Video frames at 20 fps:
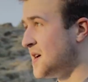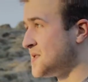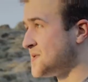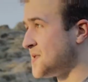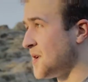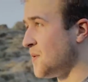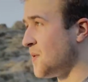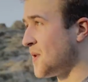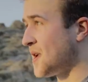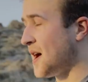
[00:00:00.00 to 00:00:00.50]

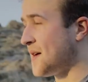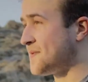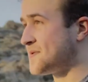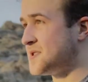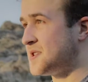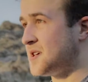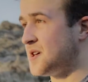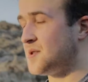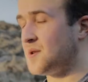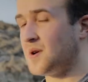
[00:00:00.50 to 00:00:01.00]
So what you have
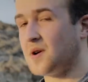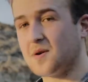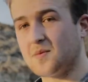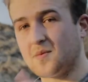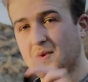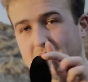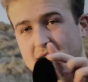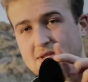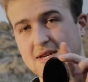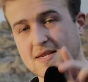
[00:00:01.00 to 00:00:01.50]
to do
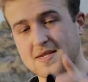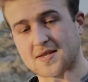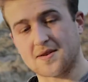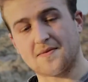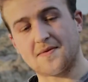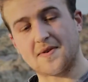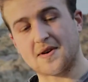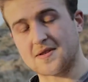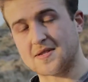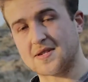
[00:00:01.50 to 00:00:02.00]
with a
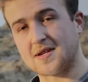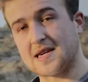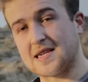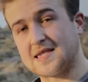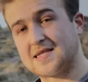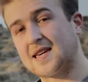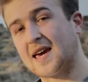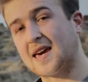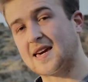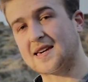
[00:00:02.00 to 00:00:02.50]
10-stop filter
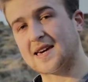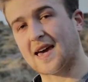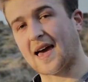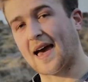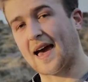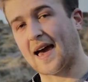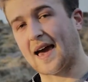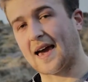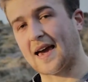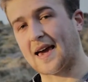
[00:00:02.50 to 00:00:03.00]
is take
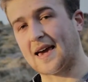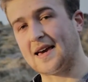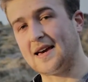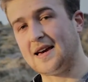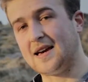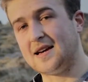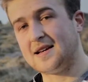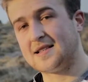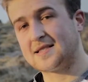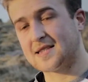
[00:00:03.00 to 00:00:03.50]
a
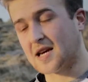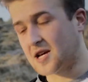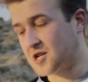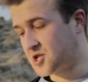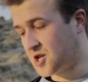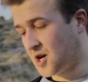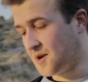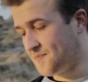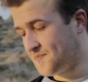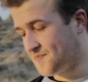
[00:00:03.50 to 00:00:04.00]
test
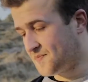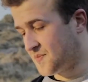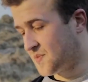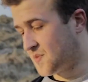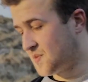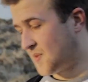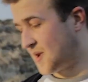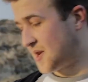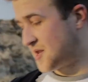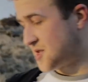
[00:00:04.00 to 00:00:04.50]
shot
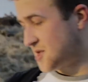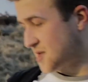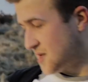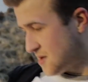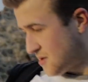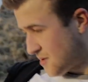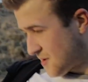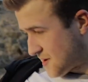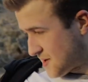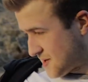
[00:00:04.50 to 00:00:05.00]
which
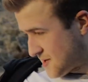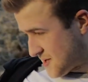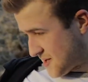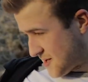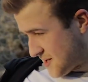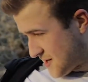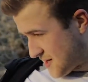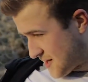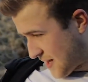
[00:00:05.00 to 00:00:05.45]
looks